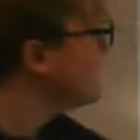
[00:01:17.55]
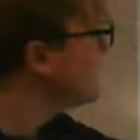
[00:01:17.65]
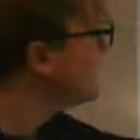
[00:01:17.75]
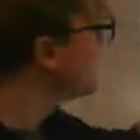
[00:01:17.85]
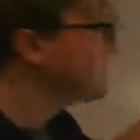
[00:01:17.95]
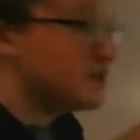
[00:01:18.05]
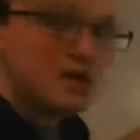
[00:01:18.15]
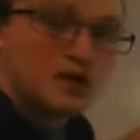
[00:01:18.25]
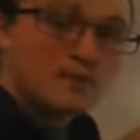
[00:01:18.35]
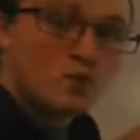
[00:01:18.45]
This
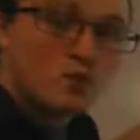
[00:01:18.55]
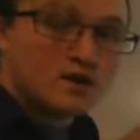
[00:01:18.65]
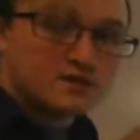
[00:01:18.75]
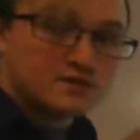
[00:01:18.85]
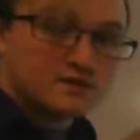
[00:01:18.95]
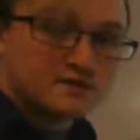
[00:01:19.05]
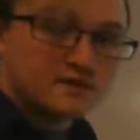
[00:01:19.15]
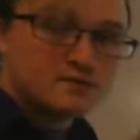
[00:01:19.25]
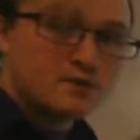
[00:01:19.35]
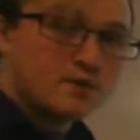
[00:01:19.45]
is number 1, so it's the
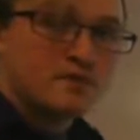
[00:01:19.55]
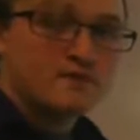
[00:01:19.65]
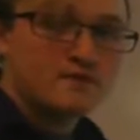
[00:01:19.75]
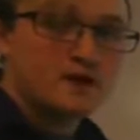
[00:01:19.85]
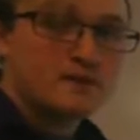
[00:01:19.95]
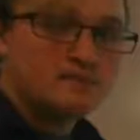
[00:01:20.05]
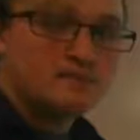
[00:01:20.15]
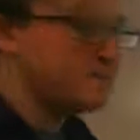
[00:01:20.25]
first problem on the front.